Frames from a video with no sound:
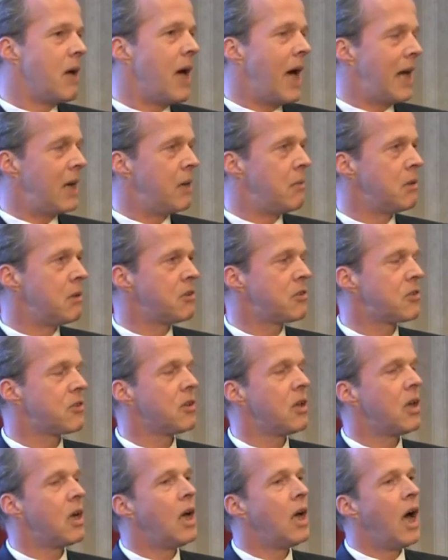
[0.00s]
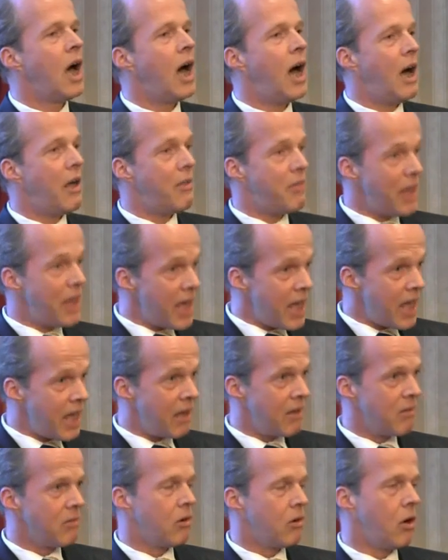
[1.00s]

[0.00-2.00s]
elements. Are they,